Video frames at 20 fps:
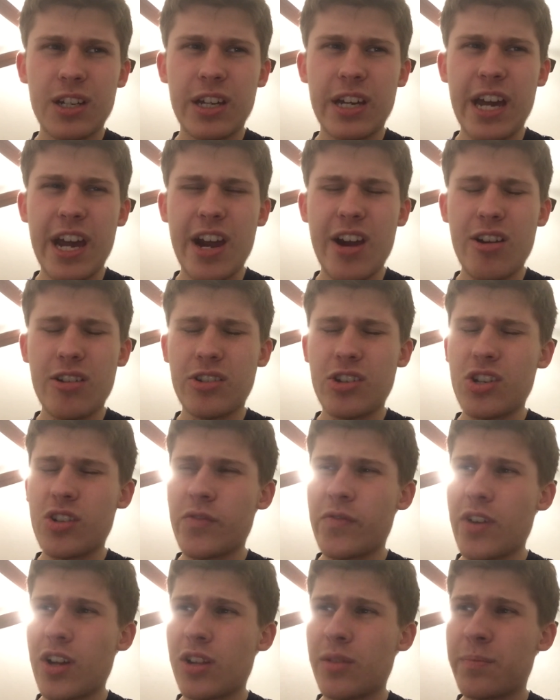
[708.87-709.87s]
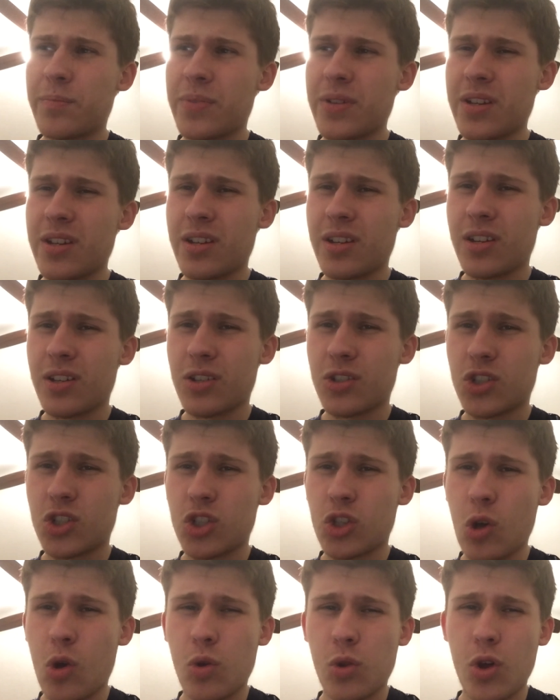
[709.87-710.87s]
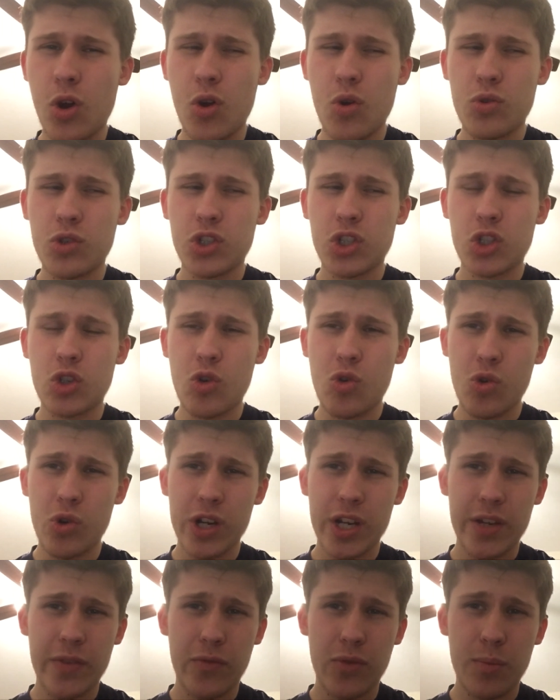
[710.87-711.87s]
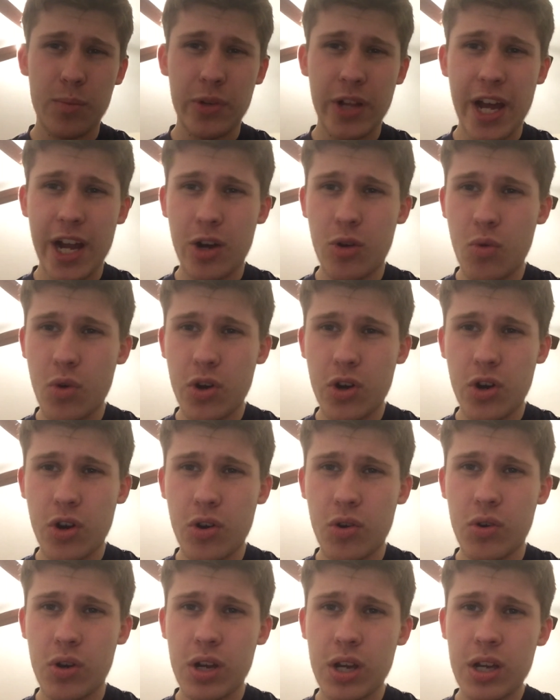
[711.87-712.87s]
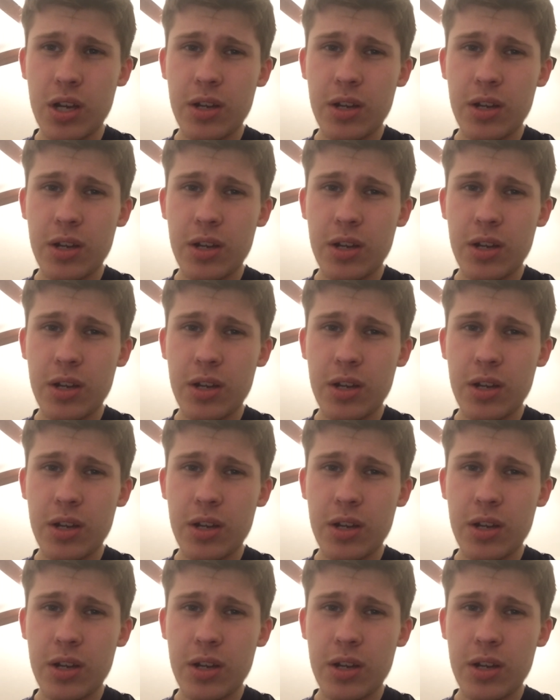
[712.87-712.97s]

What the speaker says: character developing solo story for Black Widow.